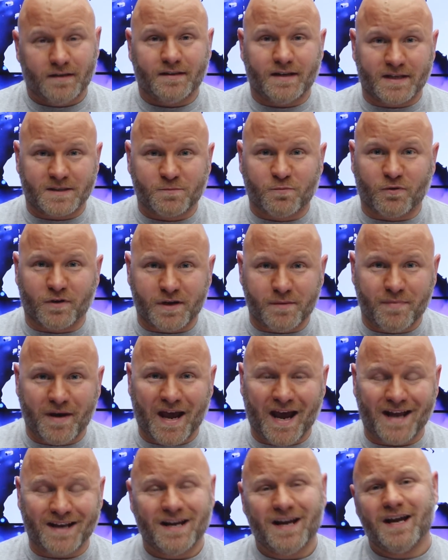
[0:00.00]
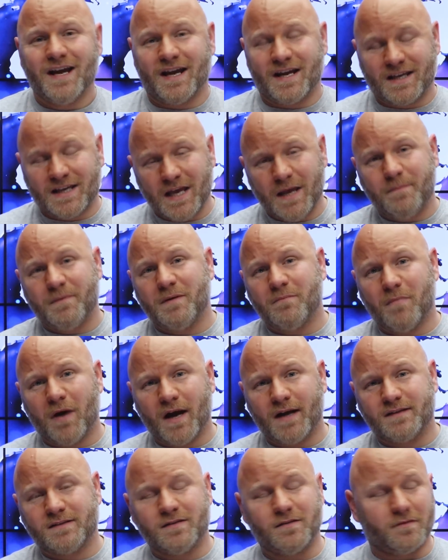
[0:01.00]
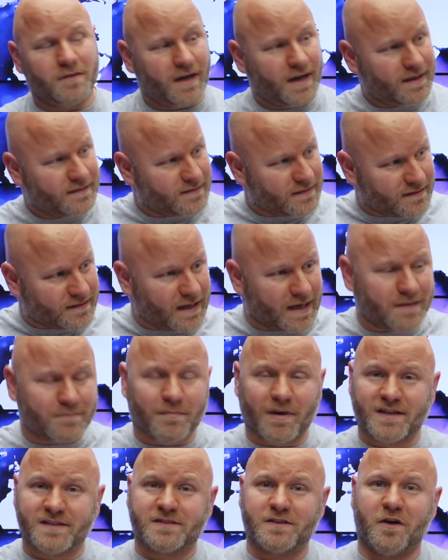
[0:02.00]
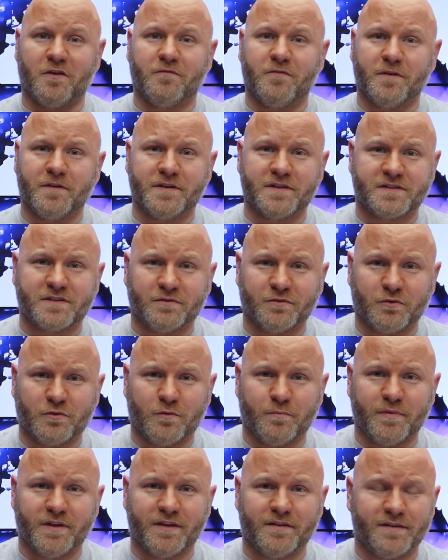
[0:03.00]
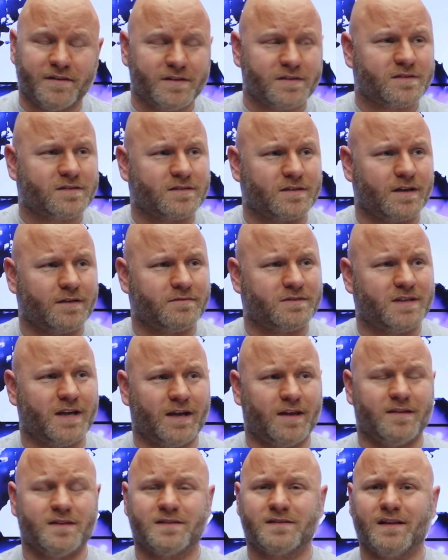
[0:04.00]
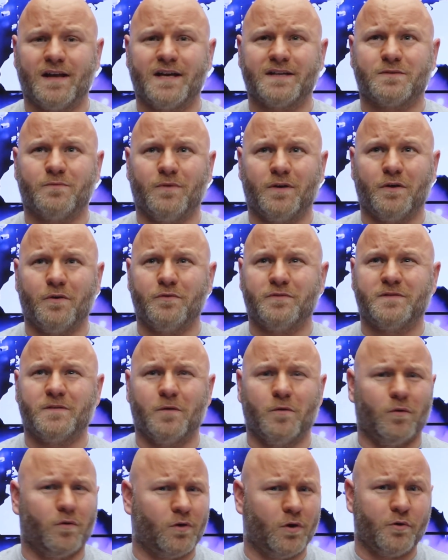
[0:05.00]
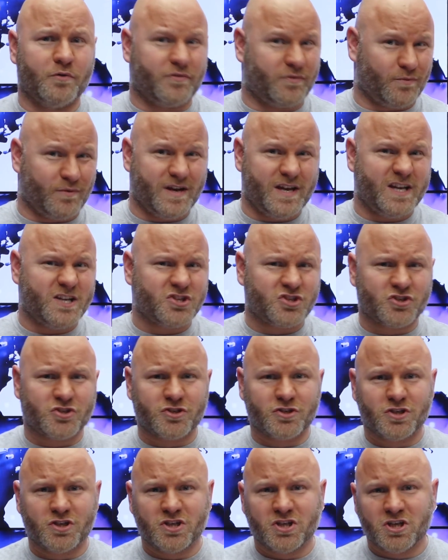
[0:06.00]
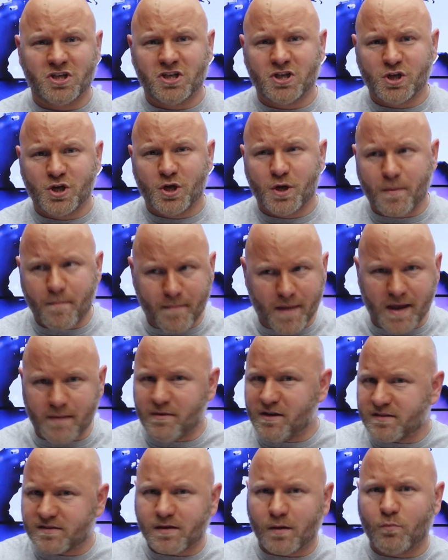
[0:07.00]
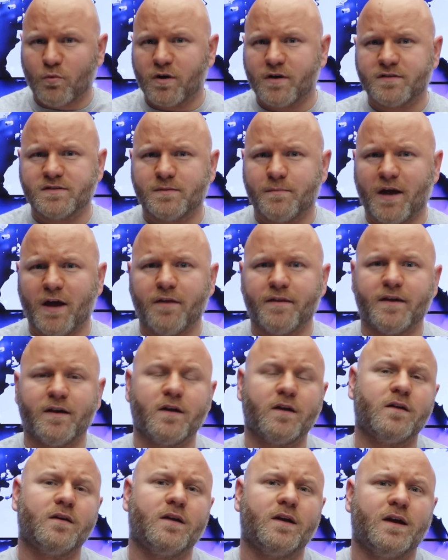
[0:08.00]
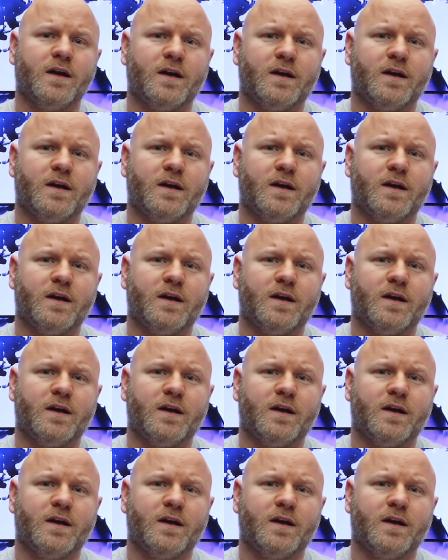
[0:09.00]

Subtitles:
That's pretty bad. And keep in mind, too, I hate to date myself on this a little bit. I was taking this class in, what, 02 or 03-ish? Maybe somewhere is about there.